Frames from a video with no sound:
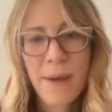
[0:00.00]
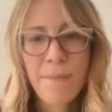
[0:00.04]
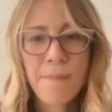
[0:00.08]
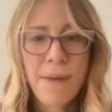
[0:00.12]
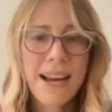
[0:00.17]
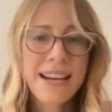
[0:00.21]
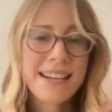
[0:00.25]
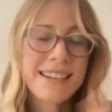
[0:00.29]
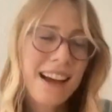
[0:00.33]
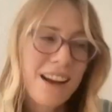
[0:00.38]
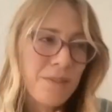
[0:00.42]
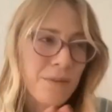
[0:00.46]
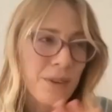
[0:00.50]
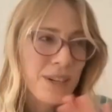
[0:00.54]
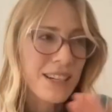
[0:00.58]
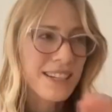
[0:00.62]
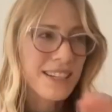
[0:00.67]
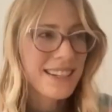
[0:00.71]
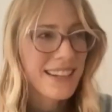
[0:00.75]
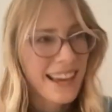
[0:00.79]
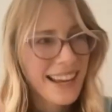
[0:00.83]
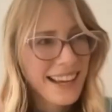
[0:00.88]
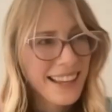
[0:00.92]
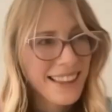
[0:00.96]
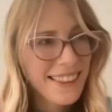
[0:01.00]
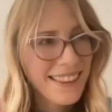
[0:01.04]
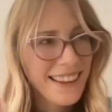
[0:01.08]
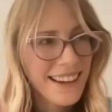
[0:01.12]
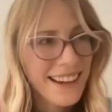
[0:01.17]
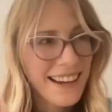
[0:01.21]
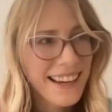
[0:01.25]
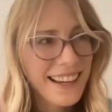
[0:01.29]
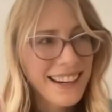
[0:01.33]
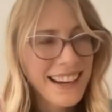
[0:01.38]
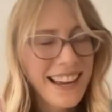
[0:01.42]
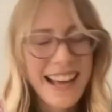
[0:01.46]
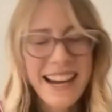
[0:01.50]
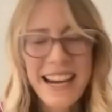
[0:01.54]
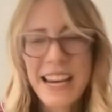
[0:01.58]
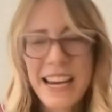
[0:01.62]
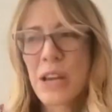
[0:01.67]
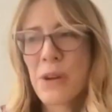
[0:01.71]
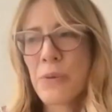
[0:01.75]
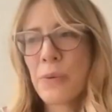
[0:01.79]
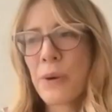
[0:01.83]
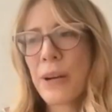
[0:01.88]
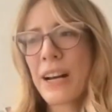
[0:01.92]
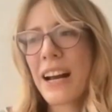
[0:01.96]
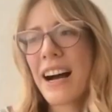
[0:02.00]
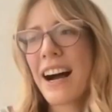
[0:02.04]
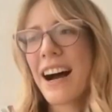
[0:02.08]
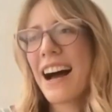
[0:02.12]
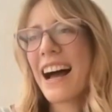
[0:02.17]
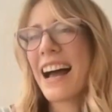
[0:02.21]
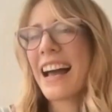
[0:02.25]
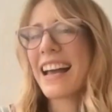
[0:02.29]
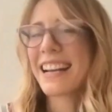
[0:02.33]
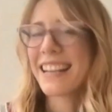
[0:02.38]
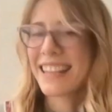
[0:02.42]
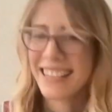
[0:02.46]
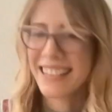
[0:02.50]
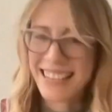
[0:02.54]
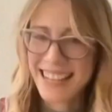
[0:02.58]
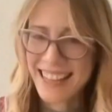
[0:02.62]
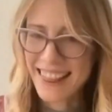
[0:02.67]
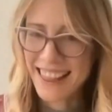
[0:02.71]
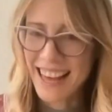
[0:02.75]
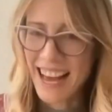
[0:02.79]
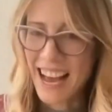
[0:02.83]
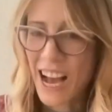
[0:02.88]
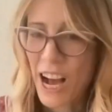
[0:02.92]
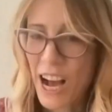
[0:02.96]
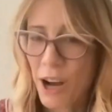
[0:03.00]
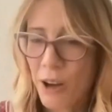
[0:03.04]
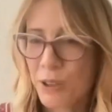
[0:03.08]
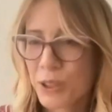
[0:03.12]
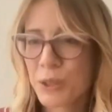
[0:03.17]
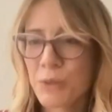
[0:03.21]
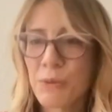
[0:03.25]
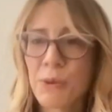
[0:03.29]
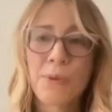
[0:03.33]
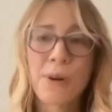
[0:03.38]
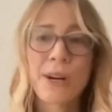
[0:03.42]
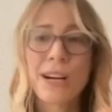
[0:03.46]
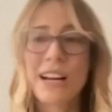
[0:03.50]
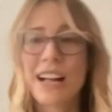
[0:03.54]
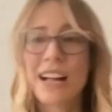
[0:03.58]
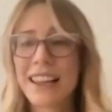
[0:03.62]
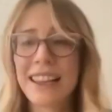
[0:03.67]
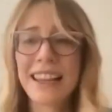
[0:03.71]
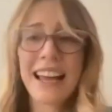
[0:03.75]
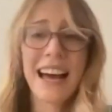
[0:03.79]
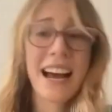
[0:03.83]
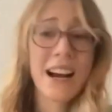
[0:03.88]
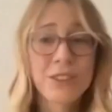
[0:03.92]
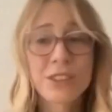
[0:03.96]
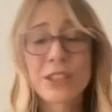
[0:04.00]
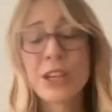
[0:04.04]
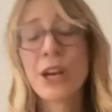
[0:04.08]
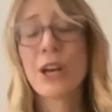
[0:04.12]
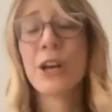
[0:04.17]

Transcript: my dad would take that and he would hide it in the house. So we weren't allowed to